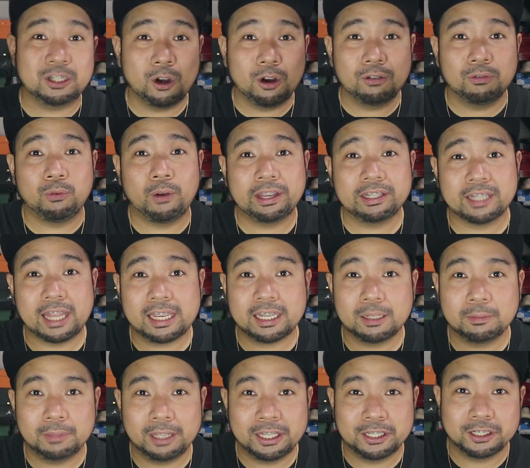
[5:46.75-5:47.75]
the off-white
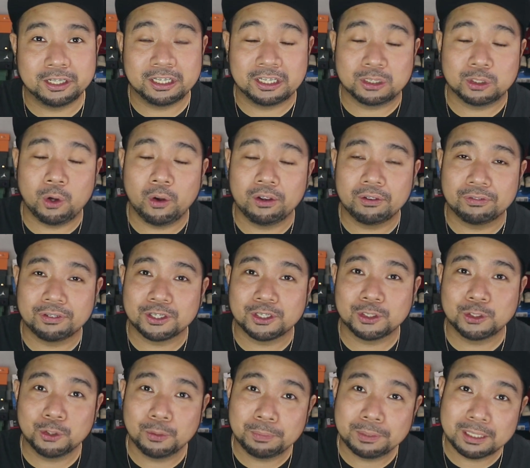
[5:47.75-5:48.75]
Nike Blazer is going for
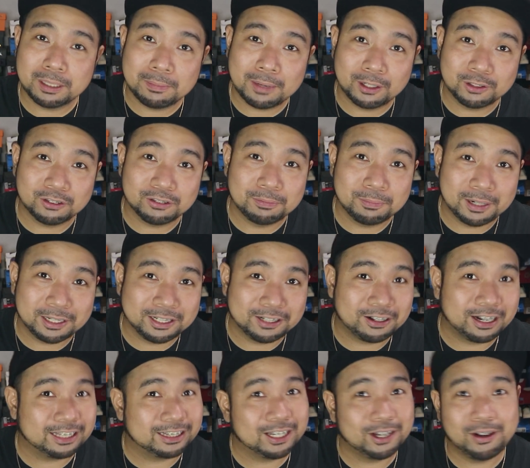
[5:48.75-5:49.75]
stupid amount of money
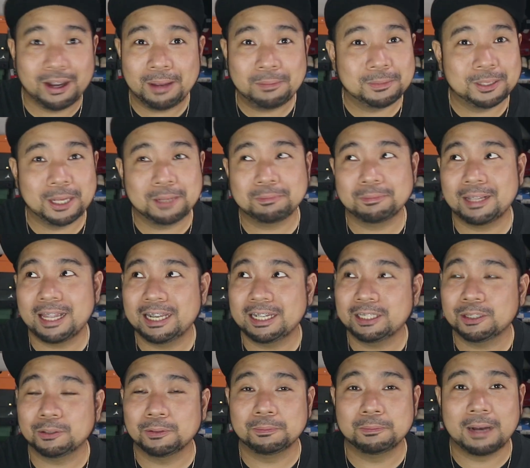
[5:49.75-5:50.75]
right now, I'm not
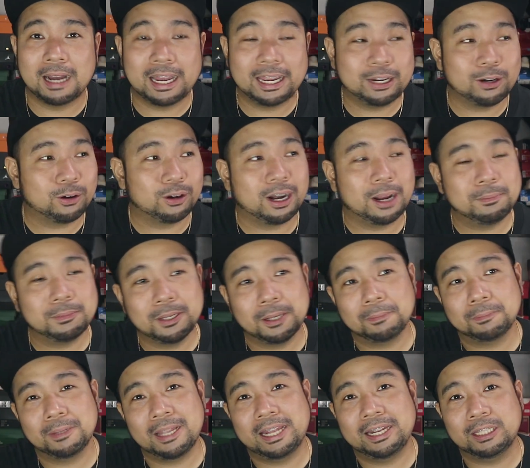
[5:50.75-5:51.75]
planning to buy, or I'm
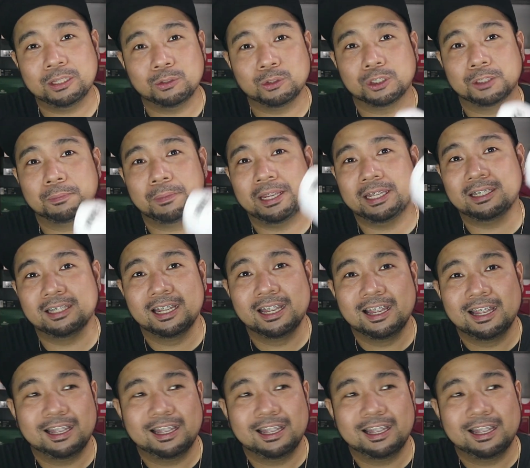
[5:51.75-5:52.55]
not planning to spend